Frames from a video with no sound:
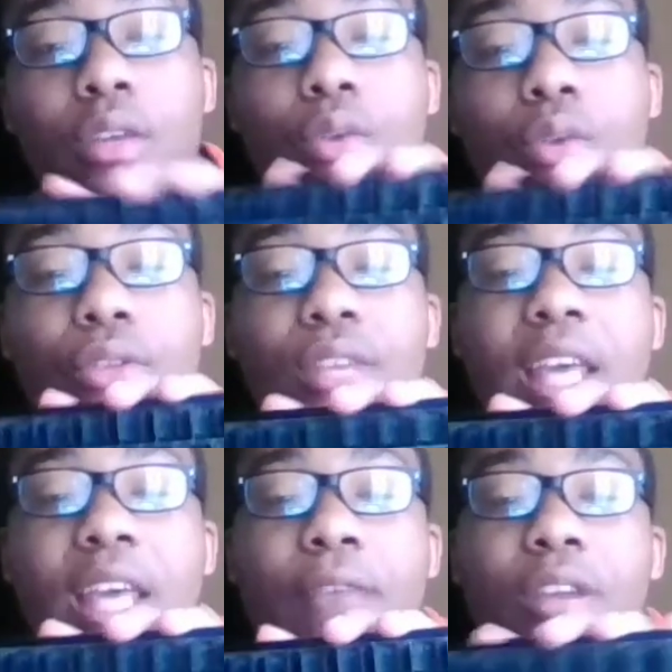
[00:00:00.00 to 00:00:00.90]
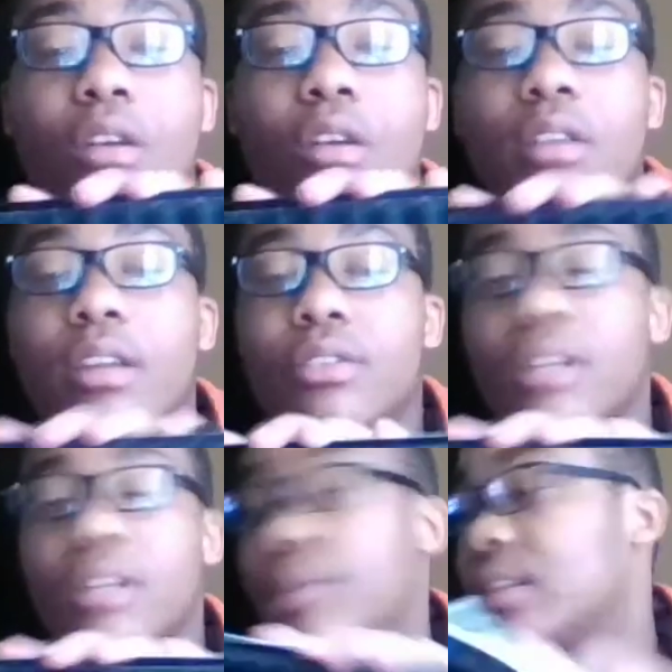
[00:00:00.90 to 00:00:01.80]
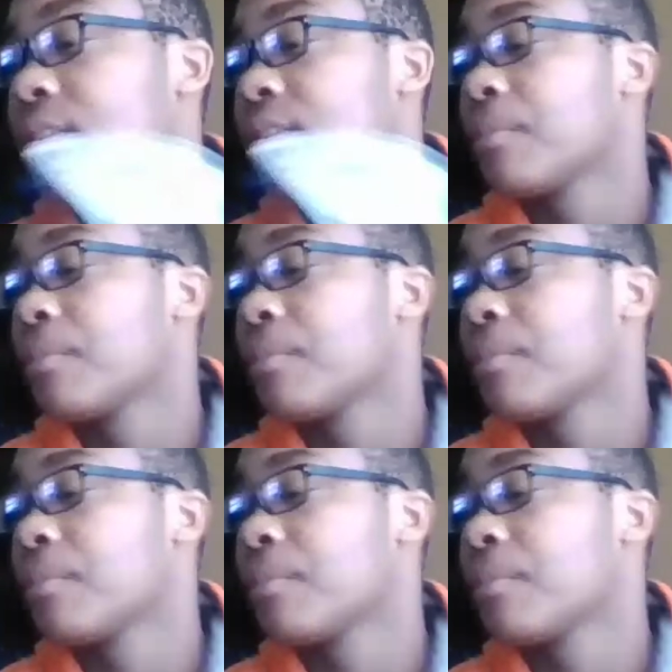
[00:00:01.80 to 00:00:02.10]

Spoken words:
with the F and Alt and other stuff buttons.